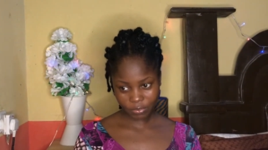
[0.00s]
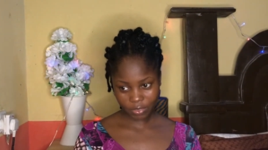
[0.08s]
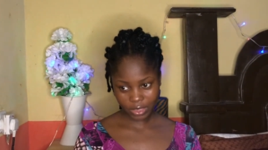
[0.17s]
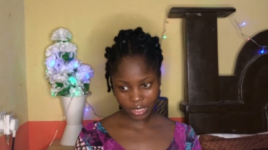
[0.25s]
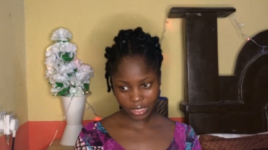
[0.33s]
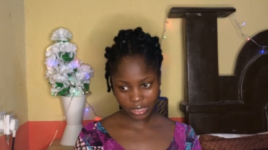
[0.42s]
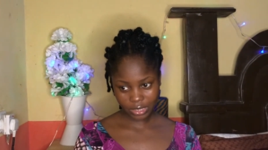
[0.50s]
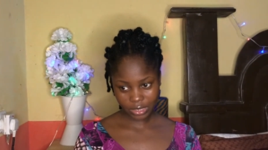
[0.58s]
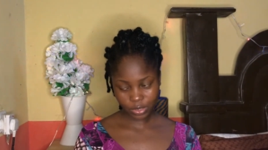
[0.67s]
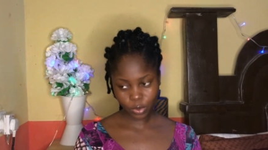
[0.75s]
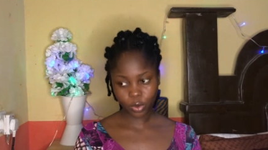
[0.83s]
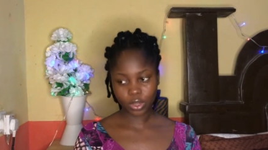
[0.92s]
this,
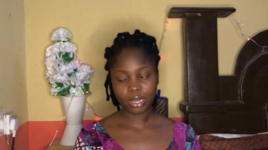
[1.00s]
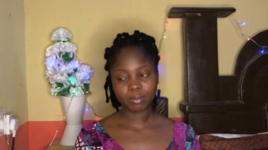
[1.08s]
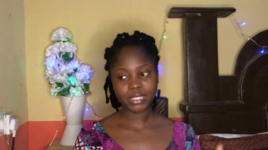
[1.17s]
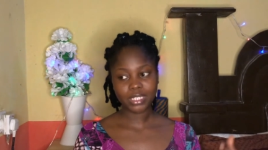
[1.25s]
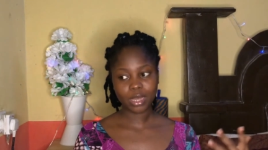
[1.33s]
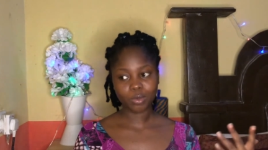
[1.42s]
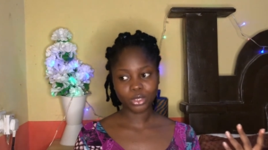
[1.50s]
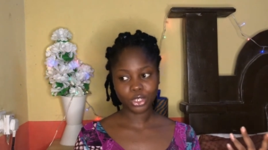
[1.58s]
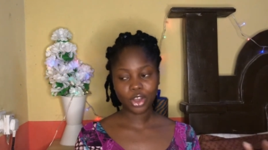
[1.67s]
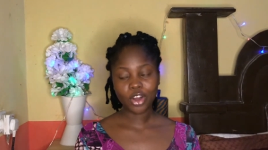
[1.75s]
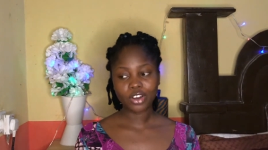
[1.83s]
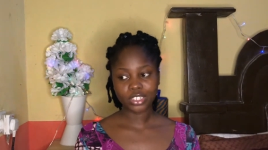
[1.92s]
or let me start with the
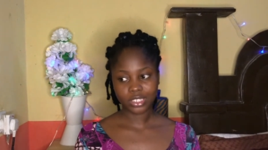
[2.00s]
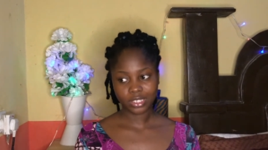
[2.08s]
cons.